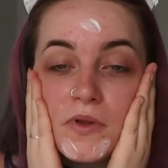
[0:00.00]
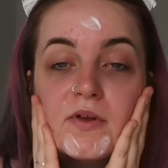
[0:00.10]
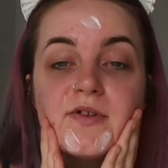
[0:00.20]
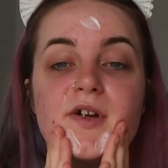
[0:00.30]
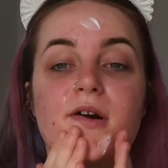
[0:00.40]

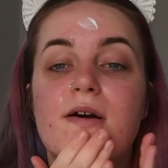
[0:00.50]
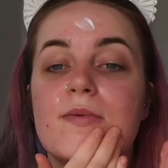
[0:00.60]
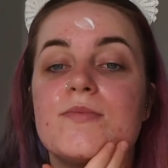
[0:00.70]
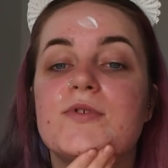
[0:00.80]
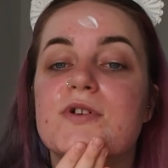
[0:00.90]
So
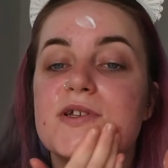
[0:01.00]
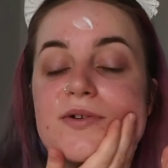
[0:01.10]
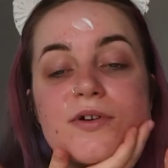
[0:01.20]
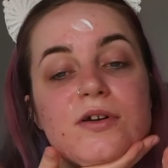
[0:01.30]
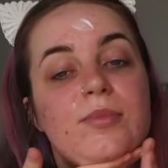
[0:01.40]
I'm just
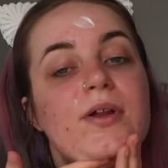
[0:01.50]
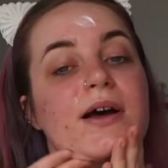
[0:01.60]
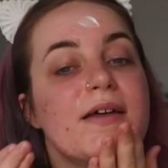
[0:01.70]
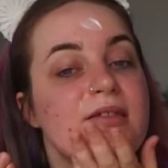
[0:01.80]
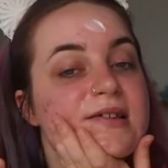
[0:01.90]
going to
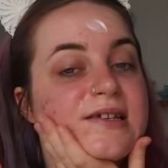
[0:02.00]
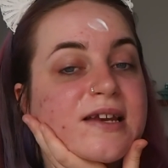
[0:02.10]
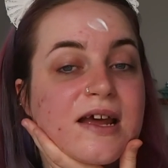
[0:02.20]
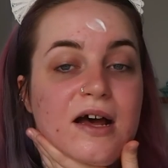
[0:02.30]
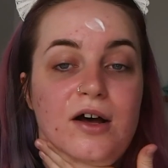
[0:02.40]
apply this
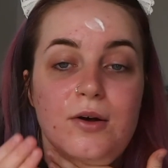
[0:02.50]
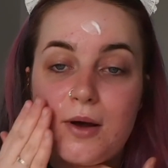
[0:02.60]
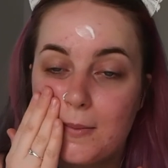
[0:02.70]
now.